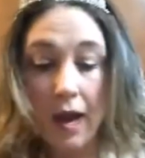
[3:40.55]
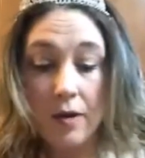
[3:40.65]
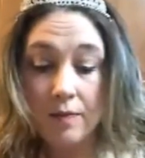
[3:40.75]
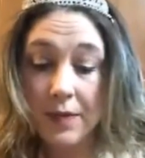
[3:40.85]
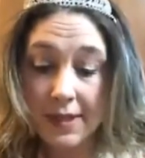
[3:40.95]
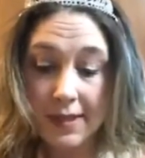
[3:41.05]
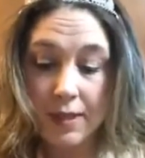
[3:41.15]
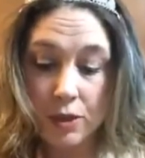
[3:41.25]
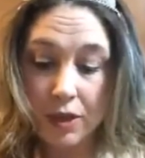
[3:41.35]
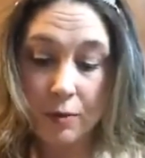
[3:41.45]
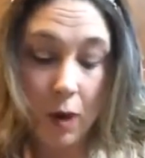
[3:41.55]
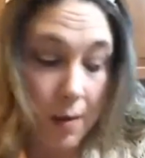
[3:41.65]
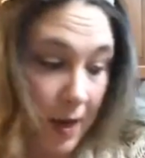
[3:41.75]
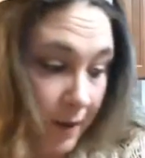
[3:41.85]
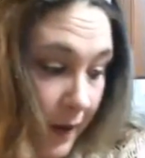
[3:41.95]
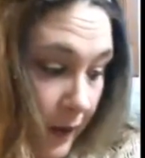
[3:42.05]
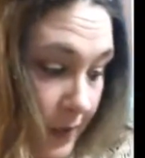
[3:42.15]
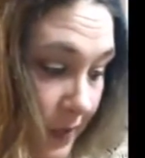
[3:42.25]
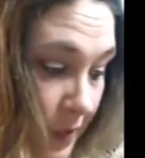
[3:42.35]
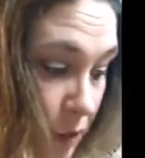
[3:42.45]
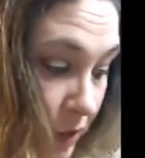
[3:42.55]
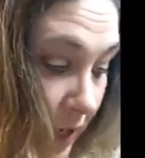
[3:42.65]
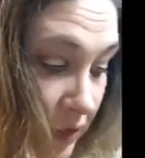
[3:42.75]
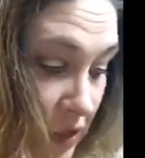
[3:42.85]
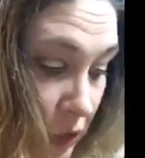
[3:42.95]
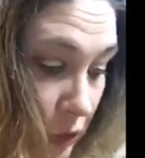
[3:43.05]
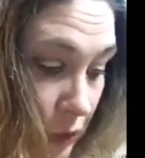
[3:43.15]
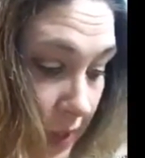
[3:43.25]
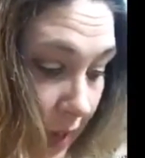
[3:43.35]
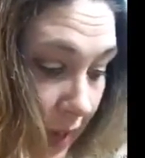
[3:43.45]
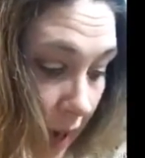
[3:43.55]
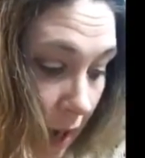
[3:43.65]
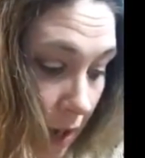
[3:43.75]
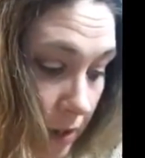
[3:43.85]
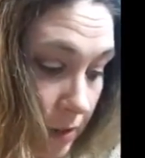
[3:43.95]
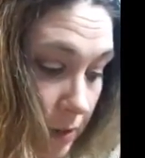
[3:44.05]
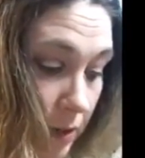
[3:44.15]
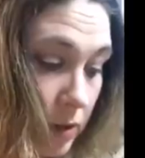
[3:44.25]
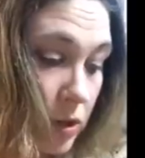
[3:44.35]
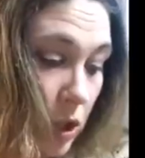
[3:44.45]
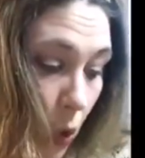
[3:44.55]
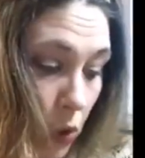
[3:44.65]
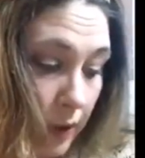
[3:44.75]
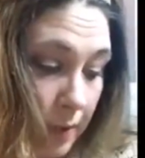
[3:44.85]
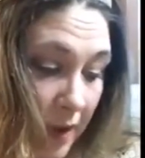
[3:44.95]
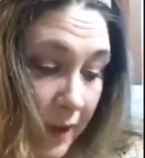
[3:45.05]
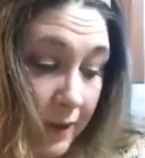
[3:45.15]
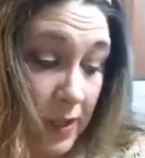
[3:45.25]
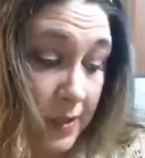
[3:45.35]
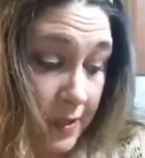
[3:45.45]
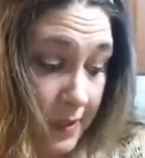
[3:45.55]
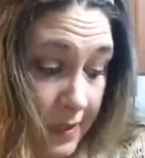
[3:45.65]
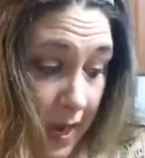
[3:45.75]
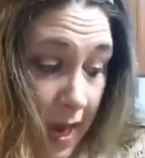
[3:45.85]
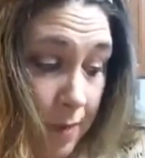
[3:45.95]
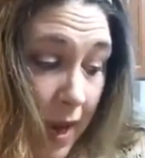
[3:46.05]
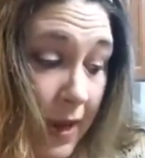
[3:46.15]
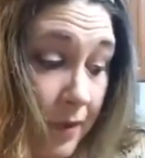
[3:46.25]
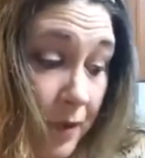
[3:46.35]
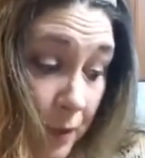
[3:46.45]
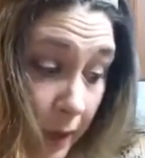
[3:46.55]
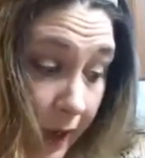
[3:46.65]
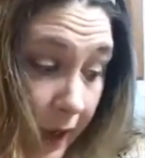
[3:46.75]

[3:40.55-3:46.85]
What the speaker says: this is usually one of my favorites. I usually have 2 that are totally my favorites. This time I have 3.